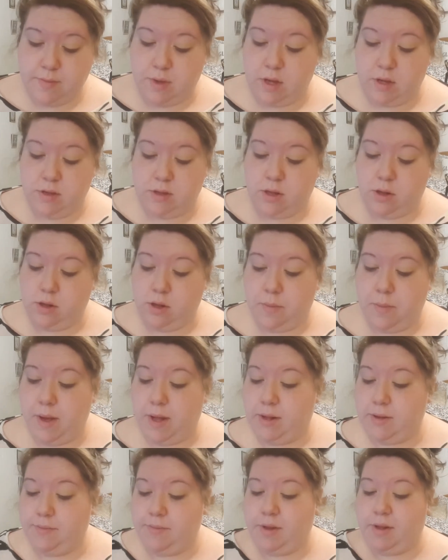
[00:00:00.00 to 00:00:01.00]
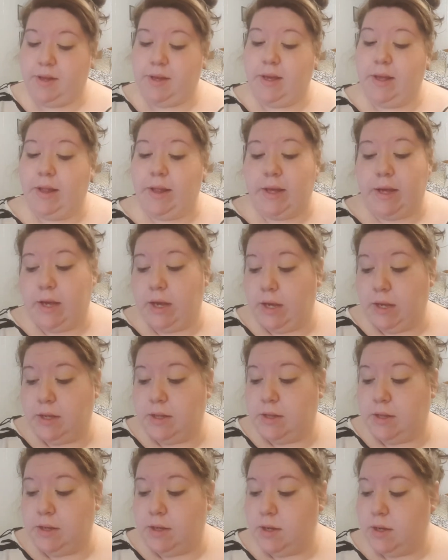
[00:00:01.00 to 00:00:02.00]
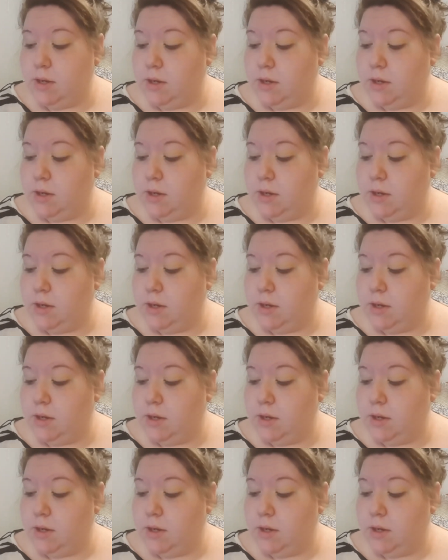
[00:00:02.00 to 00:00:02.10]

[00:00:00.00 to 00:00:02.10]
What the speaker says: I just don't know about it. I need to get it cut.